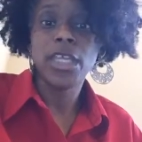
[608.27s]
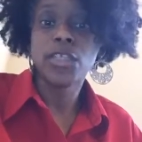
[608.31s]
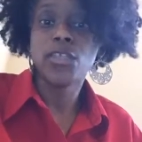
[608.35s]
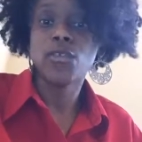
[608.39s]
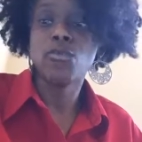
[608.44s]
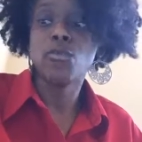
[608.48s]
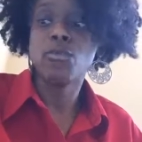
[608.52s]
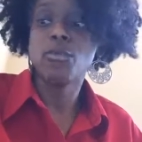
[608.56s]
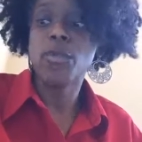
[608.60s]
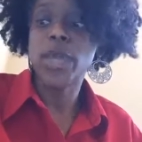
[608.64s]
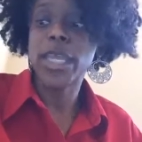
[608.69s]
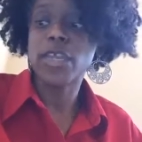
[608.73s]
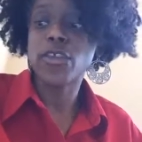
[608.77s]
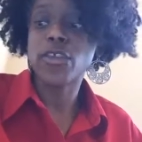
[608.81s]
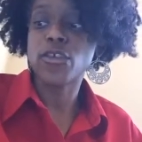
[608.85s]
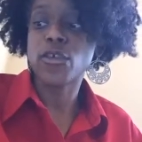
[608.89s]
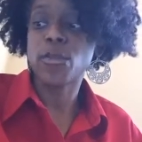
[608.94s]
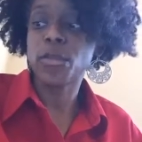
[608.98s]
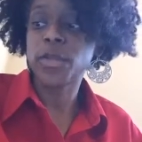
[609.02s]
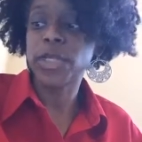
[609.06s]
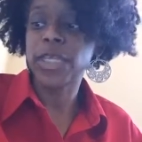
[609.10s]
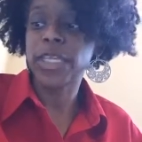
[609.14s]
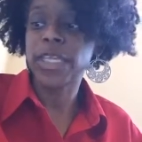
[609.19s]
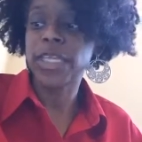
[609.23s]
to make your
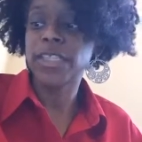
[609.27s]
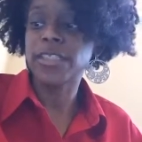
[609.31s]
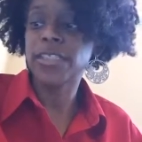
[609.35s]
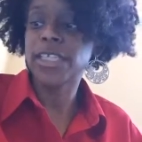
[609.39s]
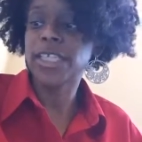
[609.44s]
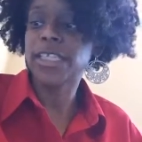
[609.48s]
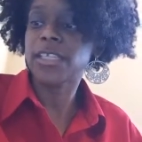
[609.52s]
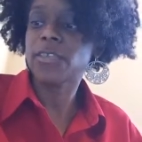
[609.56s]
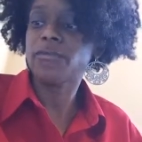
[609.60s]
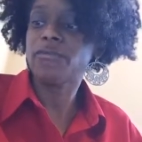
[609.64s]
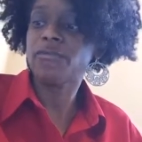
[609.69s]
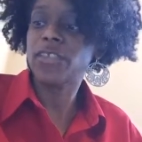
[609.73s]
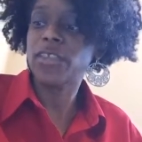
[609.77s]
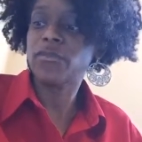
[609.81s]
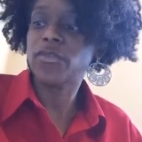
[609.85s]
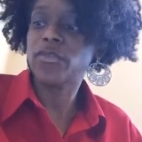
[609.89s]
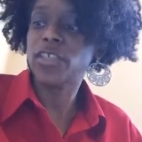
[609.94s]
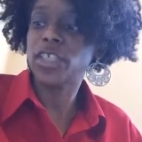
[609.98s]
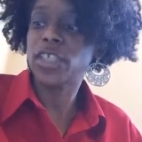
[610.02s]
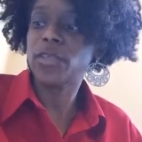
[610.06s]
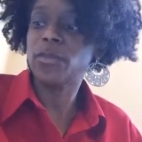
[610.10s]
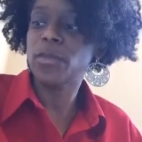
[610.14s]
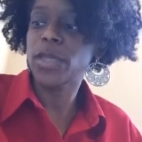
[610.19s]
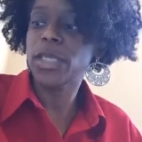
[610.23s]
plan. You take your
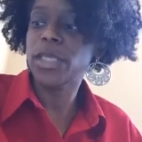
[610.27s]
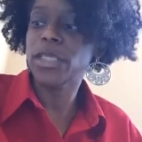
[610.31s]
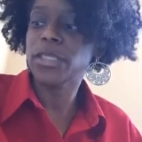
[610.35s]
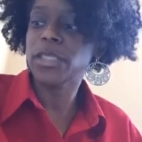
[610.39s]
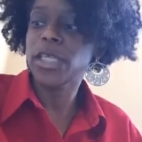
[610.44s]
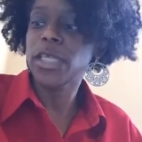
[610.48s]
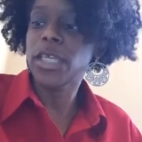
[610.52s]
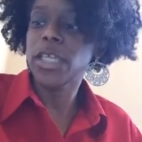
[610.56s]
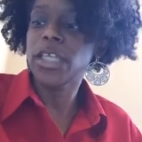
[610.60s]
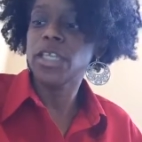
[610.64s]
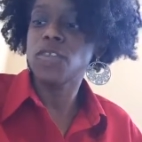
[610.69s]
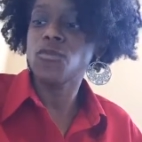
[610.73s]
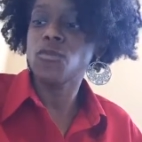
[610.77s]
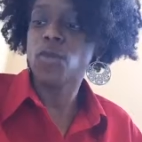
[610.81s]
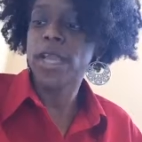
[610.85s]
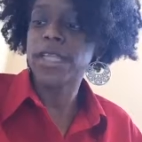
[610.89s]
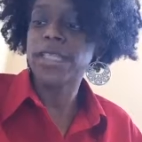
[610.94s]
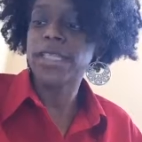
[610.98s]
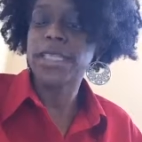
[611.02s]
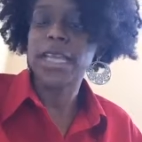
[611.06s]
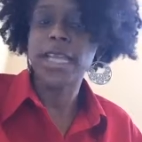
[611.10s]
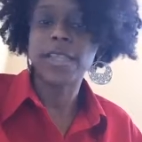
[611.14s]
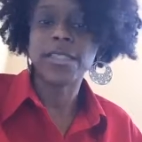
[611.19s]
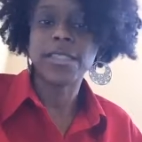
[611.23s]
15 minutes and you
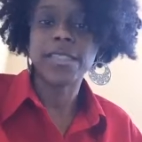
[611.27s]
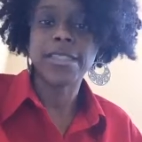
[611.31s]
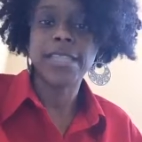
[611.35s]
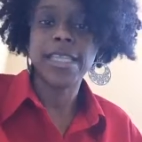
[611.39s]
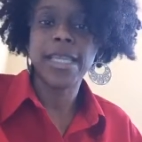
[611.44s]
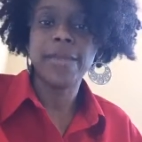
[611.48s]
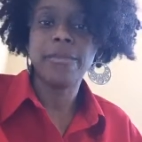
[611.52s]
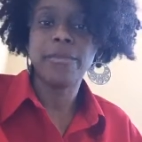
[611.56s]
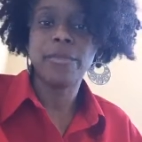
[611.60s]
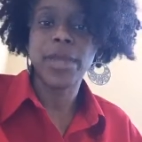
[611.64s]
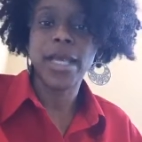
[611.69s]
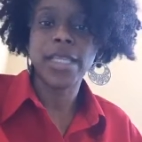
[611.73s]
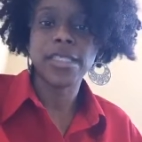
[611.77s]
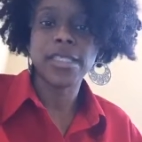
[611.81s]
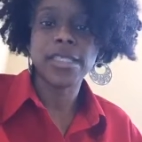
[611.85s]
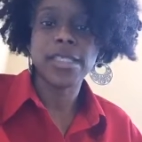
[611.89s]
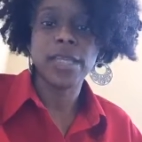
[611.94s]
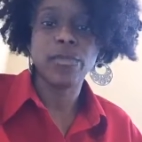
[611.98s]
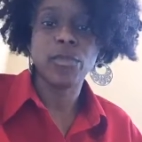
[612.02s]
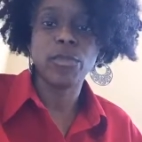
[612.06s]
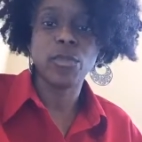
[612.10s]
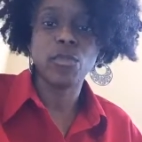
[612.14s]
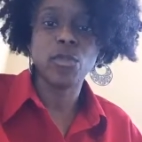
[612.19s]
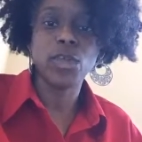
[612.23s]
write down step by
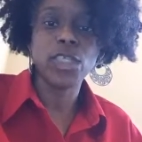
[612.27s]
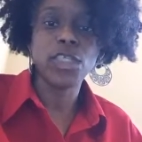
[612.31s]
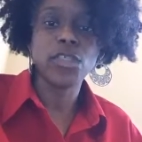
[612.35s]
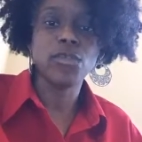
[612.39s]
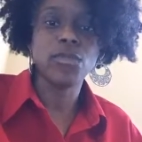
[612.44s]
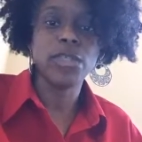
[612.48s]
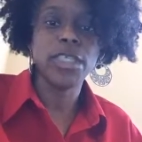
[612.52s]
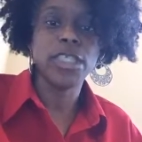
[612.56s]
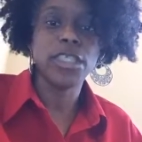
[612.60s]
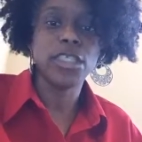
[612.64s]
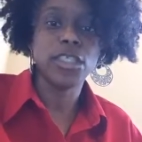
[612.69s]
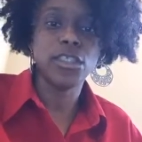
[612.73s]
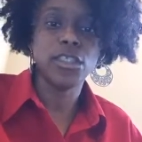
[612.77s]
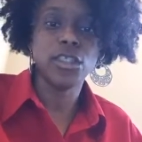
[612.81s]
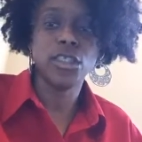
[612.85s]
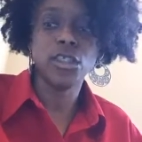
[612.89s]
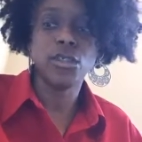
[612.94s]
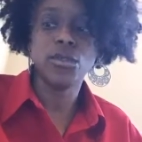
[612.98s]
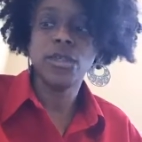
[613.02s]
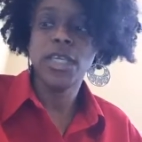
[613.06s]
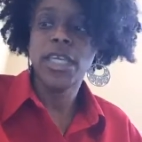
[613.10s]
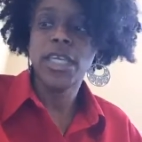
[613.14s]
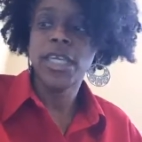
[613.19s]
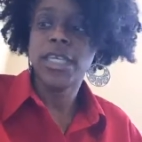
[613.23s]
step of what you need to
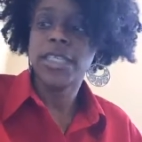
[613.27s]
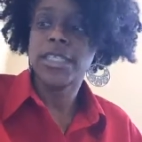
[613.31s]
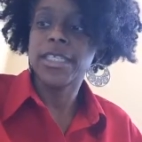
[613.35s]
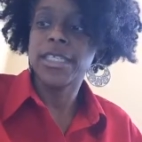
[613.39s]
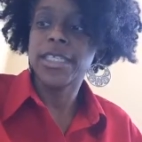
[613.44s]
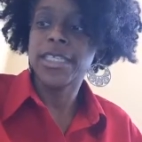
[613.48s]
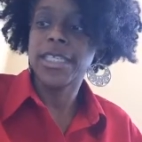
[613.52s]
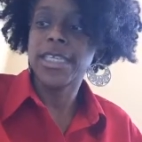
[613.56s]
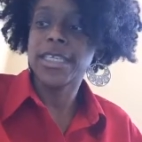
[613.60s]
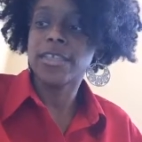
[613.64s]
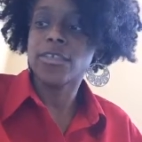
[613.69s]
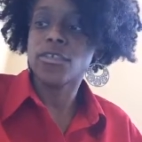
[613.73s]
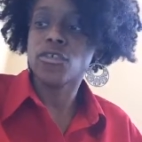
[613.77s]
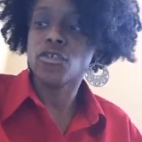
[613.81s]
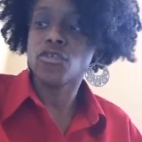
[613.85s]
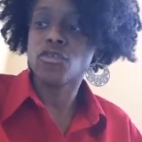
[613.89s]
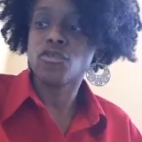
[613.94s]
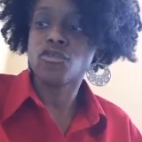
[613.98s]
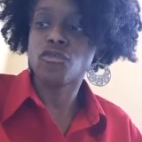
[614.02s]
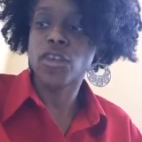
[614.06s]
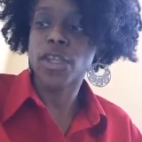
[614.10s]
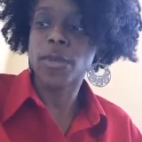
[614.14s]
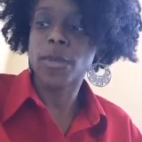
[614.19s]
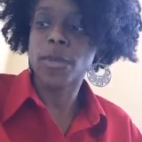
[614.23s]
do to get your
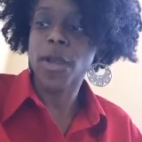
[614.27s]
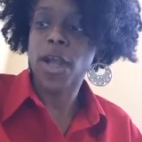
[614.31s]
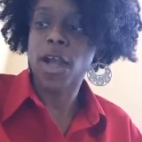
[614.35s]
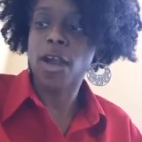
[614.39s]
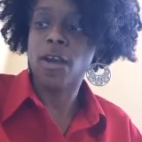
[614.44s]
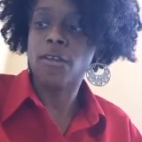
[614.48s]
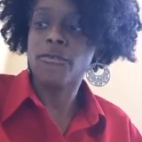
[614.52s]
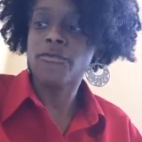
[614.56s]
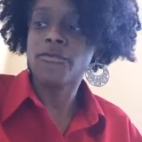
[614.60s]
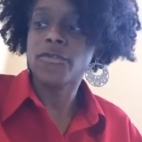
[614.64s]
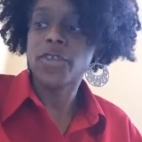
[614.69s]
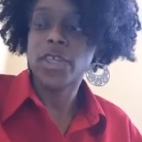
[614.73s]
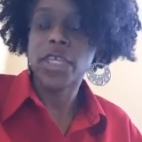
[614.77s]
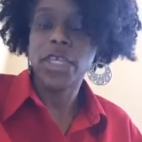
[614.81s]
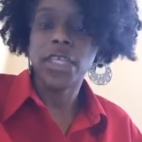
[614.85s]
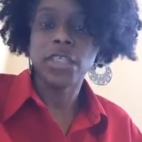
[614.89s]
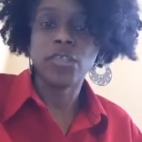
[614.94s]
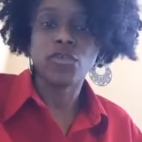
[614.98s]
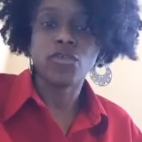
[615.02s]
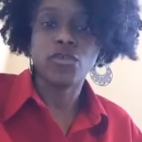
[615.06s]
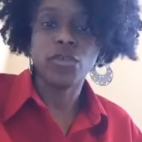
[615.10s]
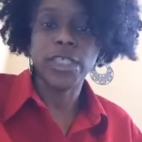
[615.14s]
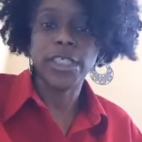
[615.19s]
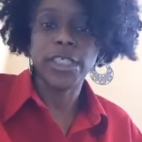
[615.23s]
dream off
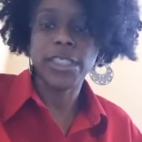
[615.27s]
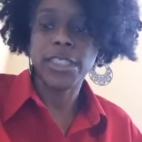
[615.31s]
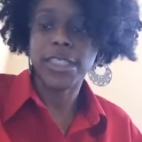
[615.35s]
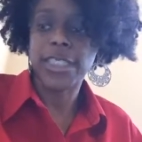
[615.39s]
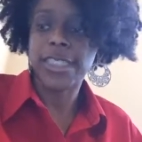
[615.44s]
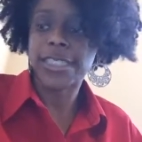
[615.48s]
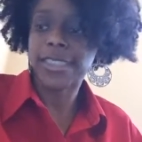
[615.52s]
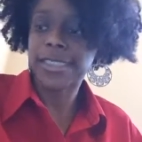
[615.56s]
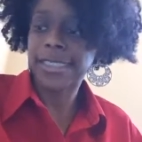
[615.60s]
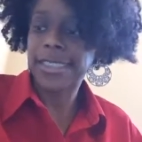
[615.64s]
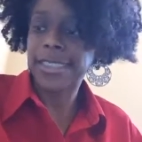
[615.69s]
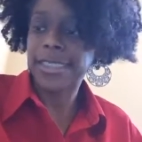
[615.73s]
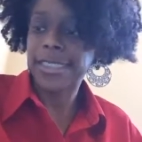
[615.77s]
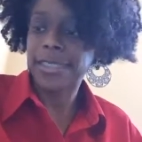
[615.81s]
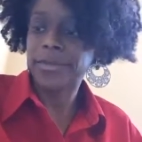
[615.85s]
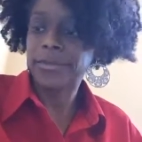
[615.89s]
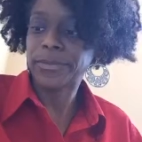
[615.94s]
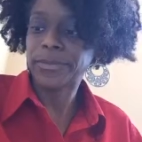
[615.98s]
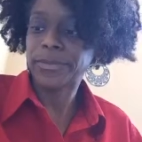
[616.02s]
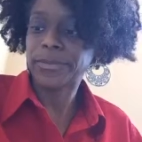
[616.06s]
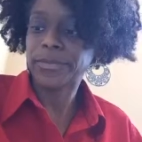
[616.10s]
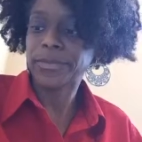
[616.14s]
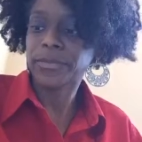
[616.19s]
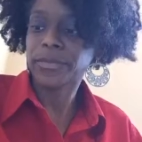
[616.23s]
in 2016.
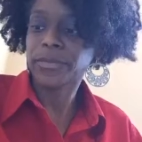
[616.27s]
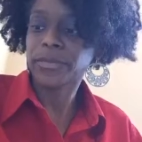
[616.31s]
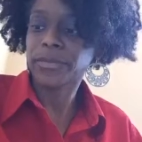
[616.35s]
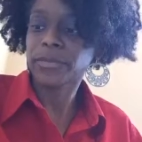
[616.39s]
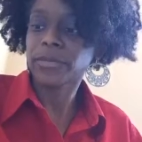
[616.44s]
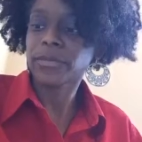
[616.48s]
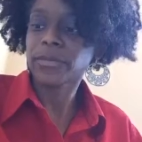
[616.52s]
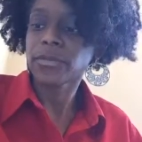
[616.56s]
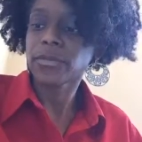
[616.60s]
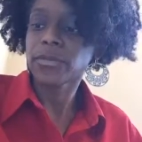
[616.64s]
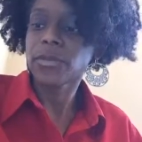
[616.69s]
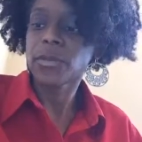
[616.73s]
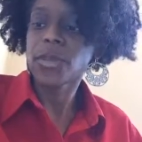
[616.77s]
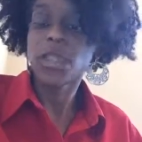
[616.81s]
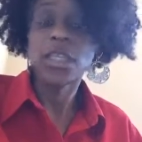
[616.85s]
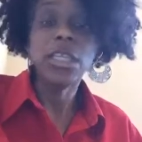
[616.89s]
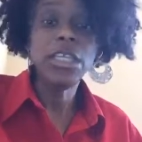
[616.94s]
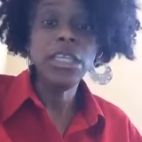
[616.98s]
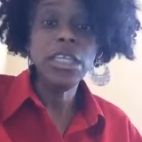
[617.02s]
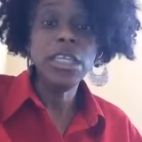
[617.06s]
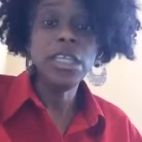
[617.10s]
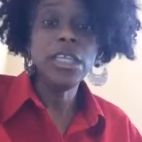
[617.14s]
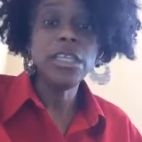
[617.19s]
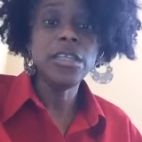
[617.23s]

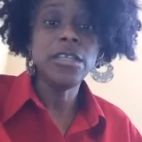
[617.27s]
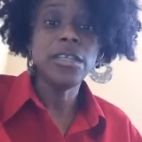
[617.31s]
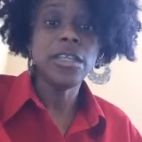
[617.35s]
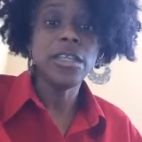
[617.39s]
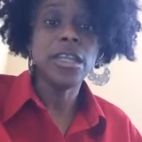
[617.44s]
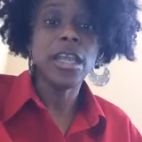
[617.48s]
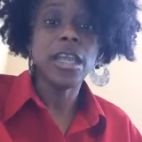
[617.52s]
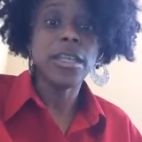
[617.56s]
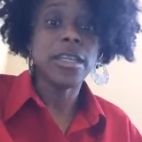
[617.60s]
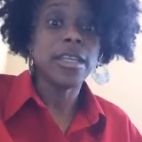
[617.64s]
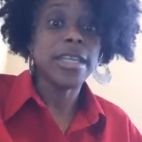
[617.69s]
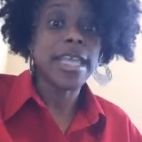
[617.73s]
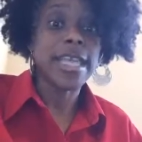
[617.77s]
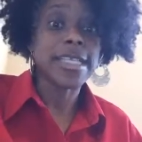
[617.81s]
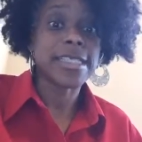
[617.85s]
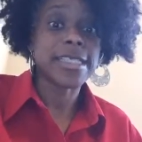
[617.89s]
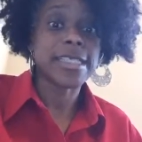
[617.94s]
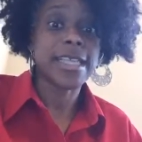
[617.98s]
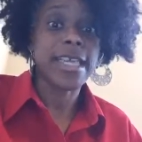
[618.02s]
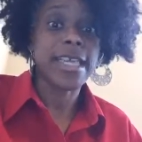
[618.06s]
And then the next